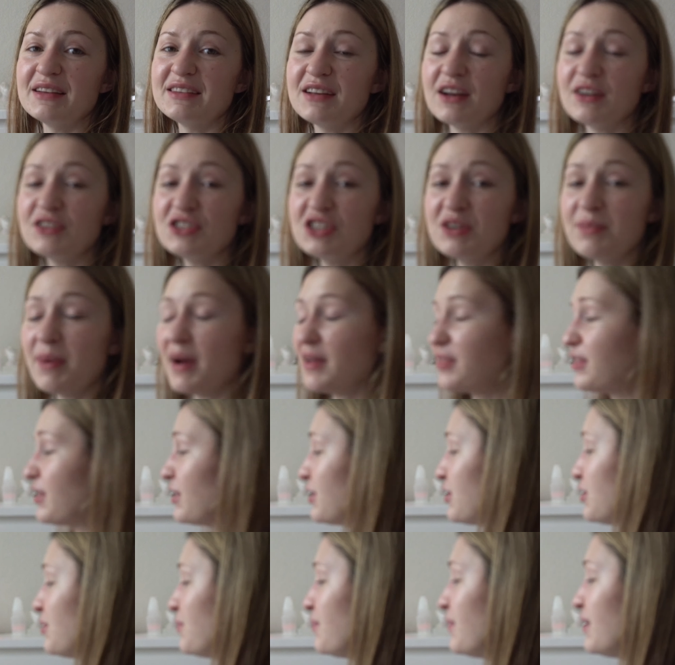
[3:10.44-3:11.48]
it tells you about the
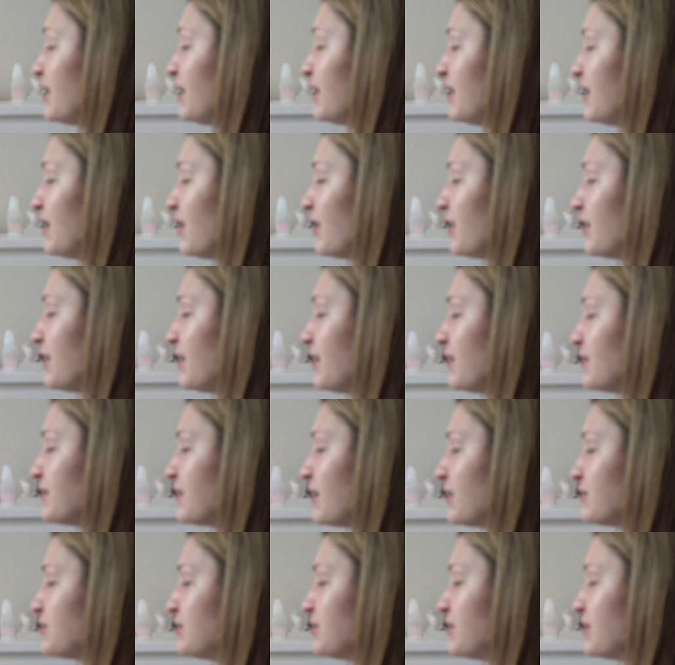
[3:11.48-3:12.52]
humidity on here,
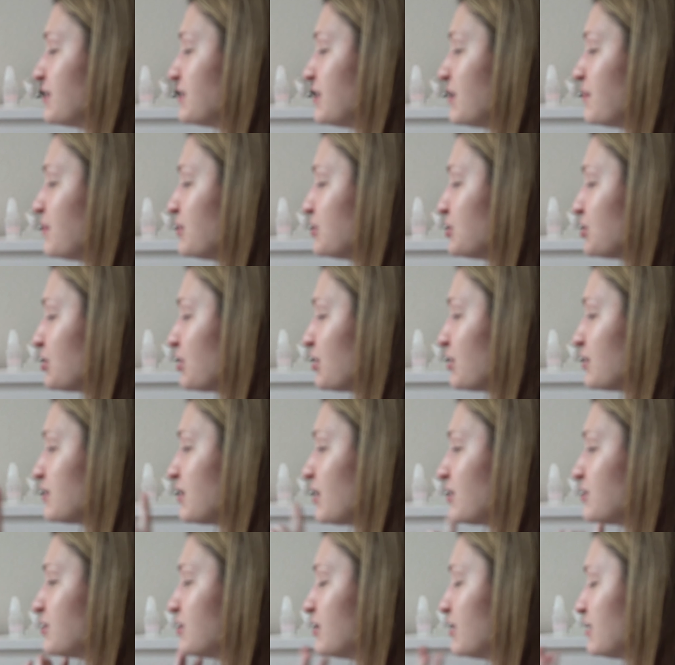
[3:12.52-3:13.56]
tells you the temperature,
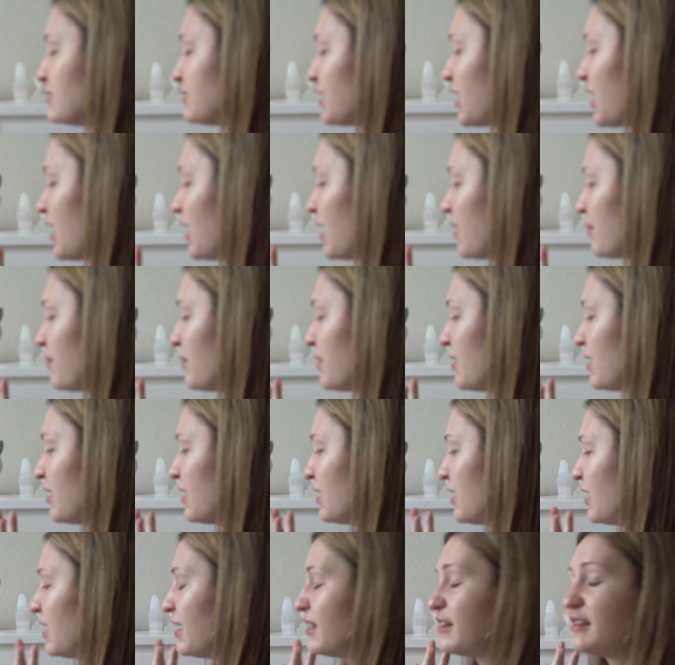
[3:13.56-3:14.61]
tells you the time.
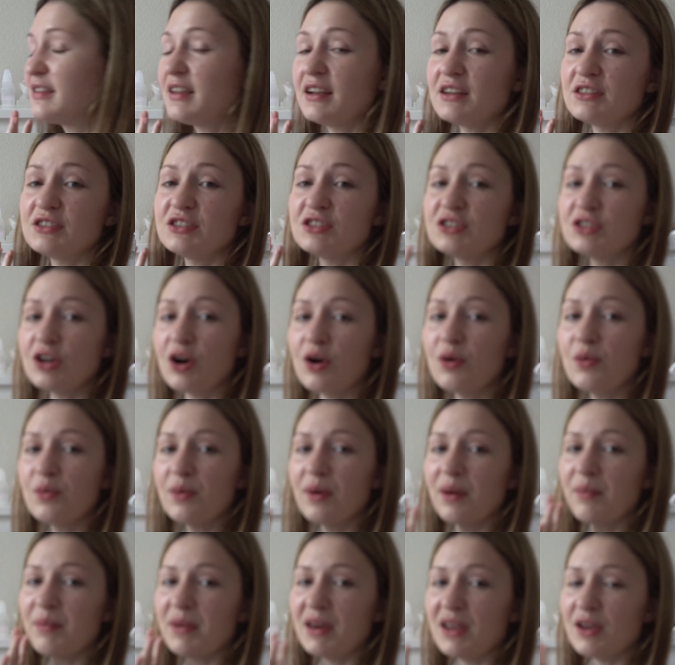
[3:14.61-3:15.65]
Like there's
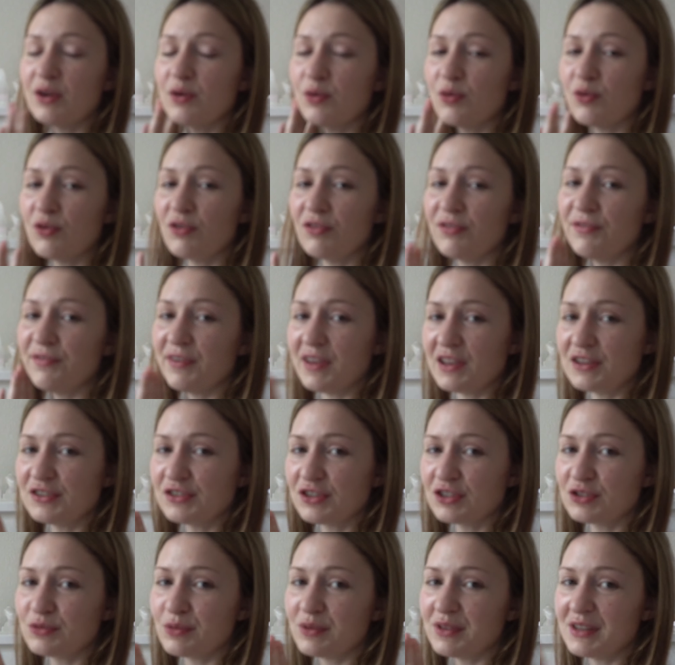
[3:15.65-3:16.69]
so many cool
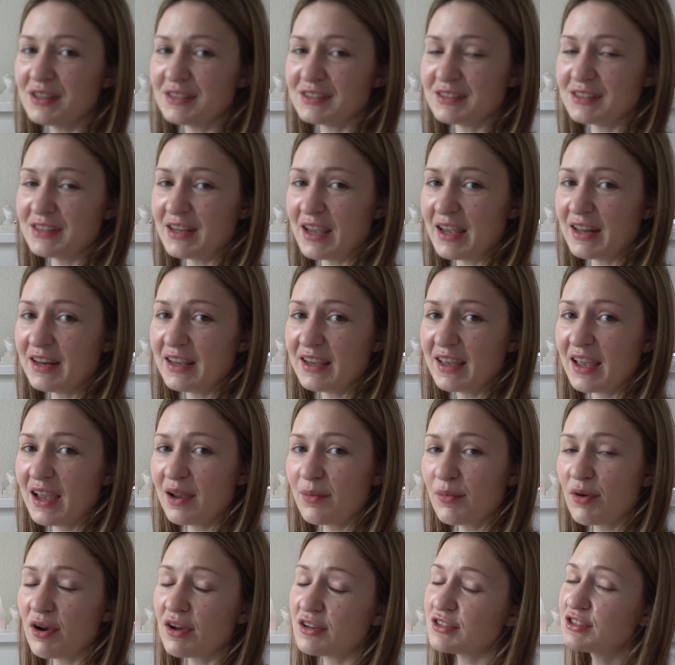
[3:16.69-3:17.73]
features with this nanny
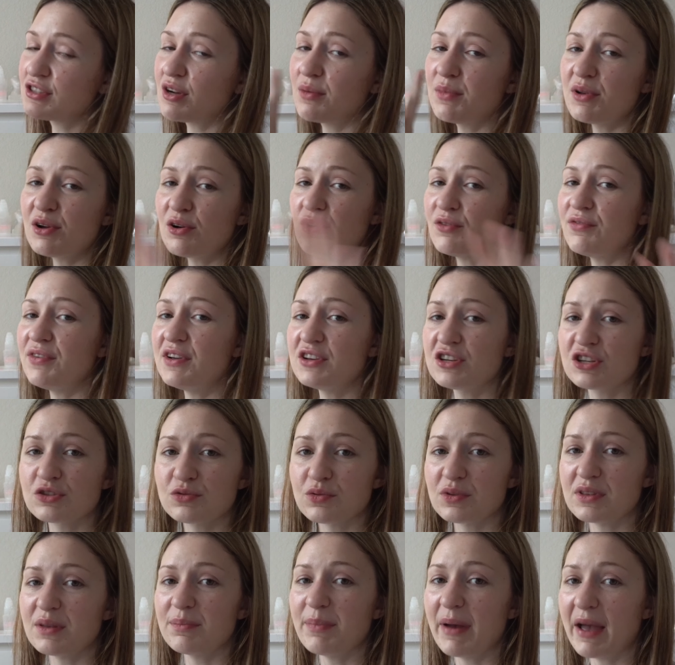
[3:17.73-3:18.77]
camera, so many cool features
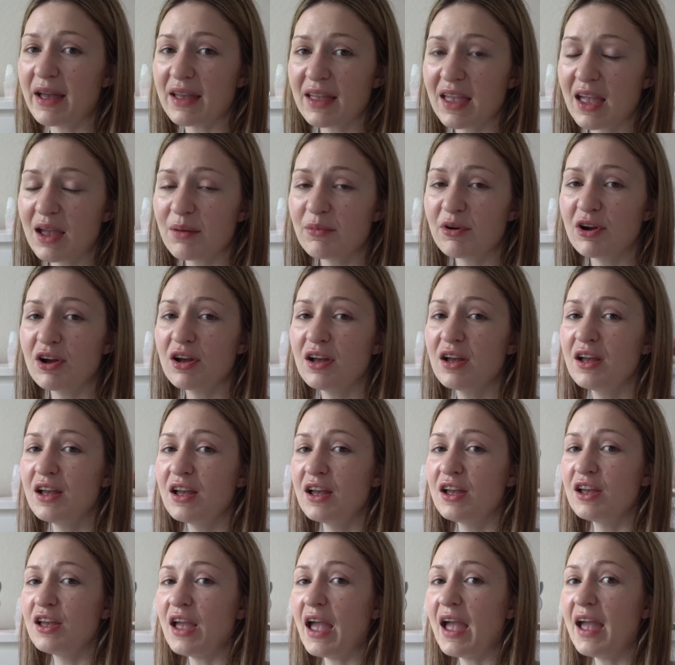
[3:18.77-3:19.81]
with the pet camera,
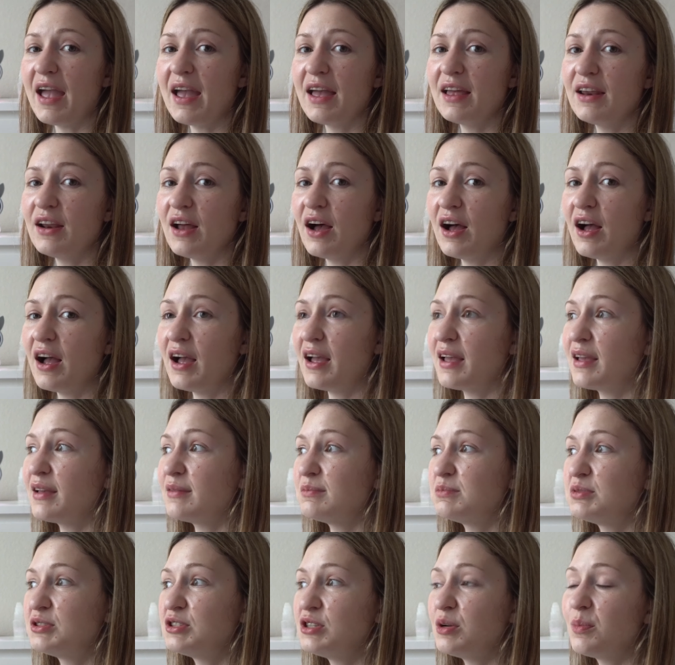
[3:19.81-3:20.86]
and
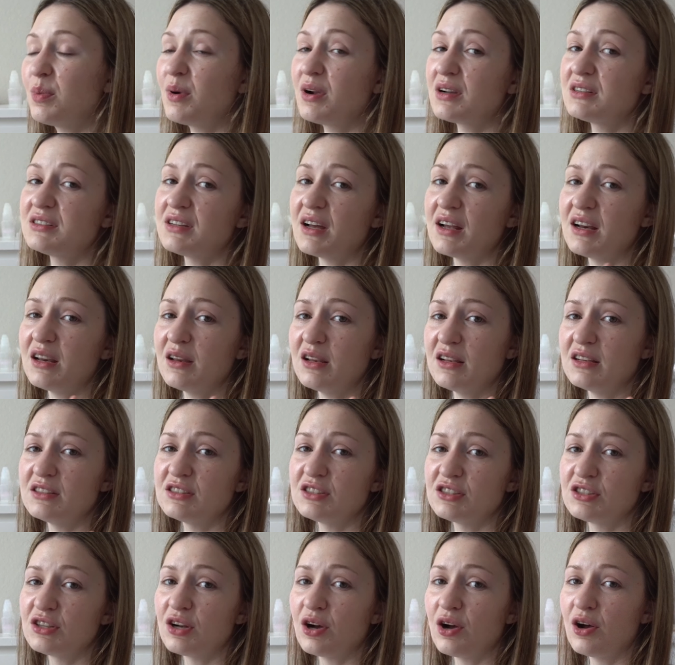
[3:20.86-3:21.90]
I'm super excited to
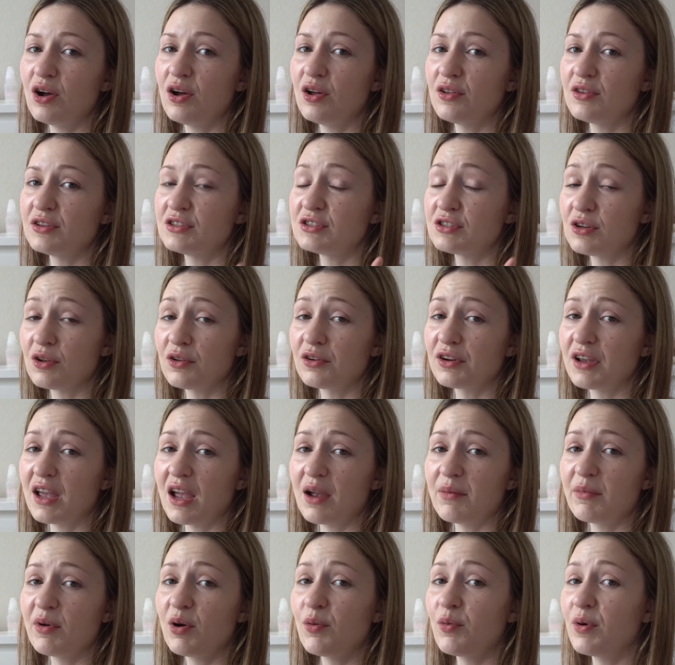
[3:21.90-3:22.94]
install the solar
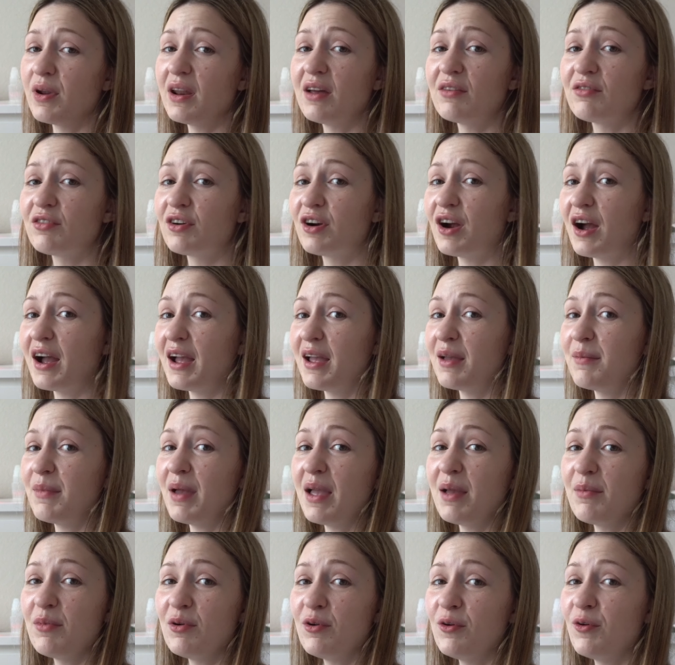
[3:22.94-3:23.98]
camera whenever I am
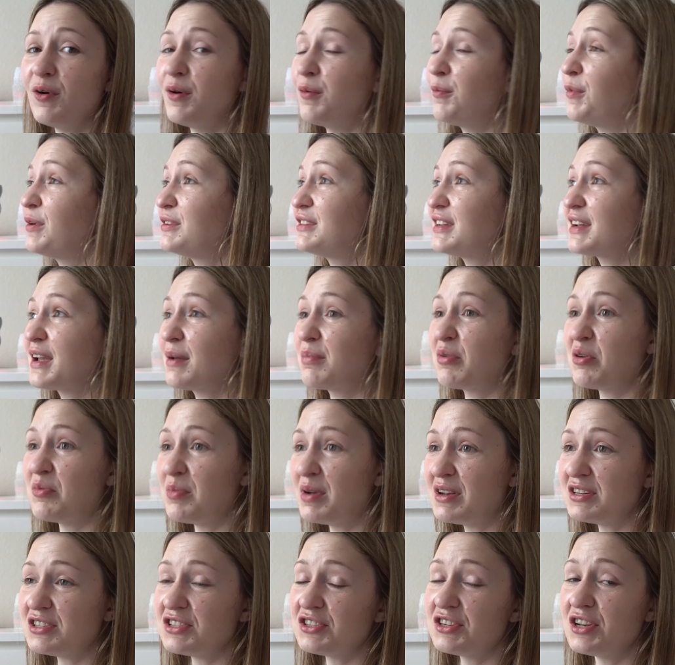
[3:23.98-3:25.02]
able and once I get
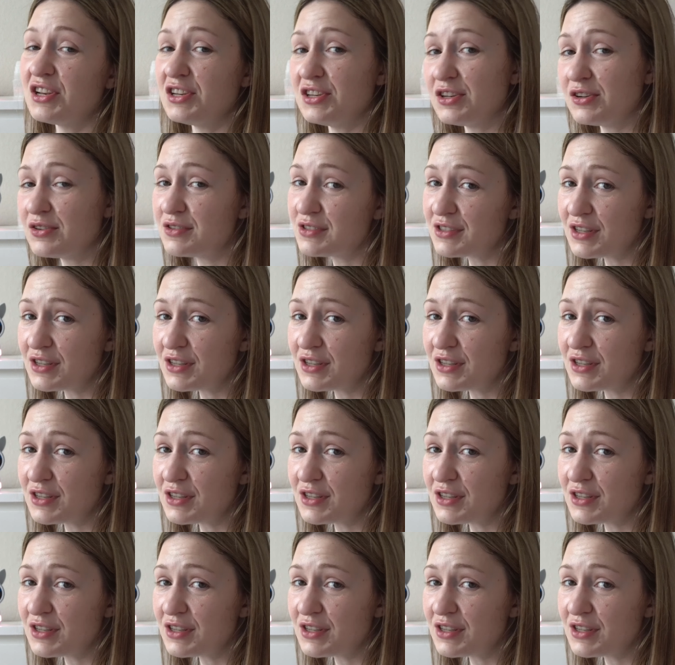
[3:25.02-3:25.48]
permission to do